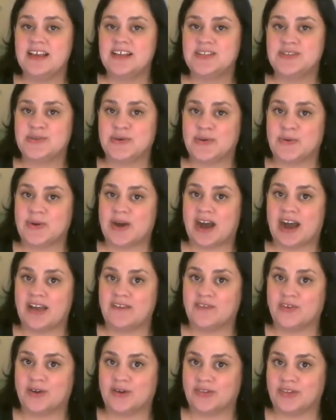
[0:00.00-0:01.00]
So
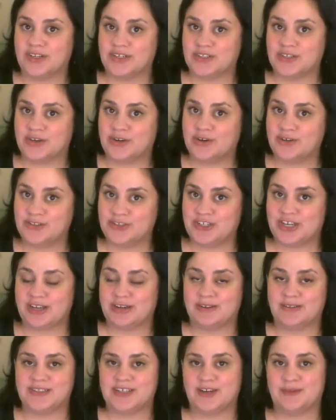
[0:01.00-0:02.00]
I've got a link to her
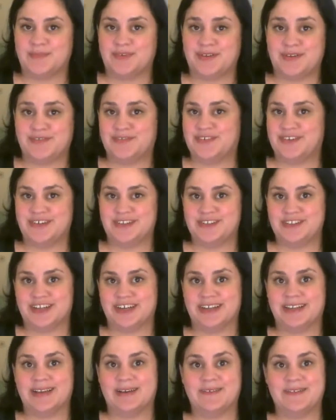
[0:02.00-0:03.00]
channel down below for you to
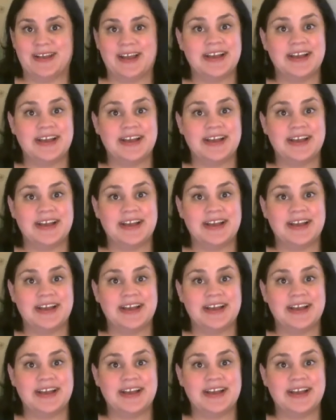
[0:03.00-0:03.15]
check out